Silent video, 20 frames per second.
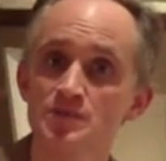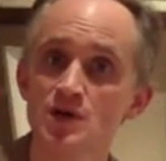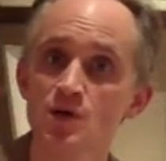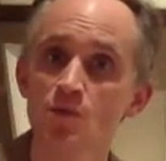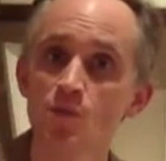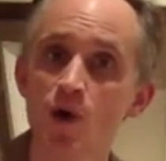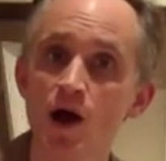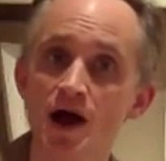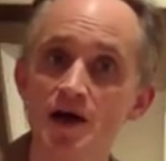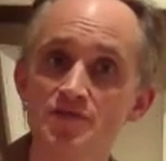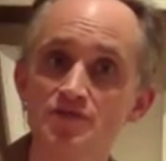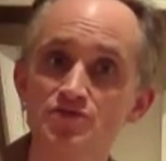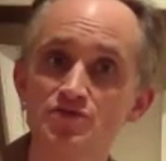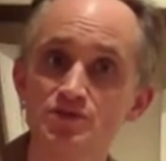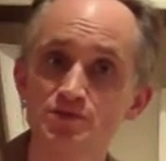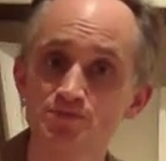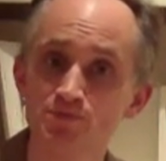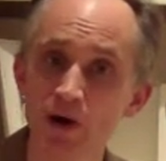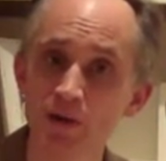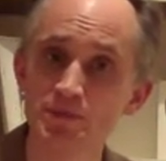where the
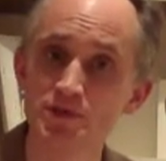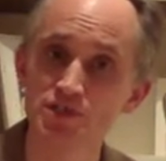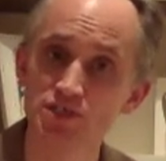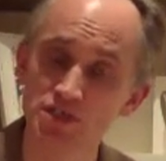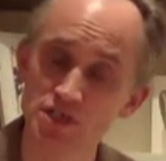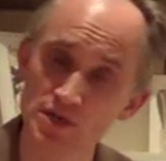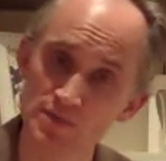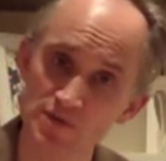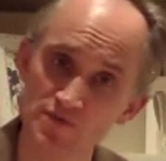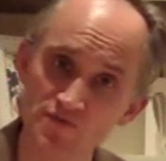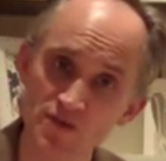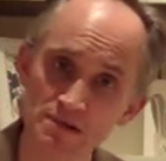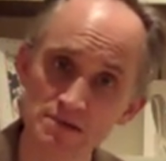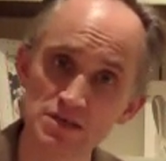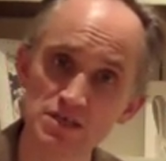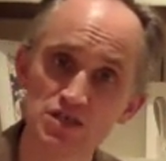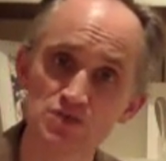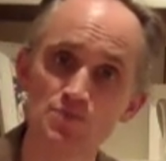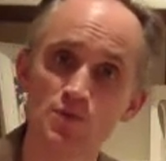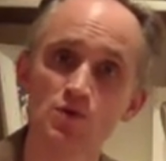publishers are going to be very
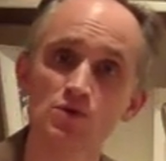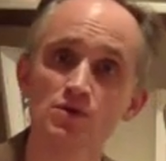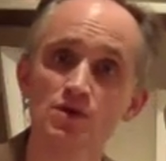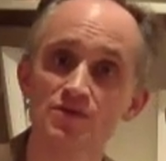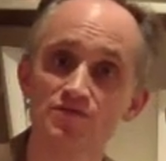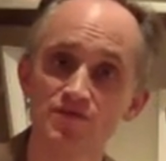small and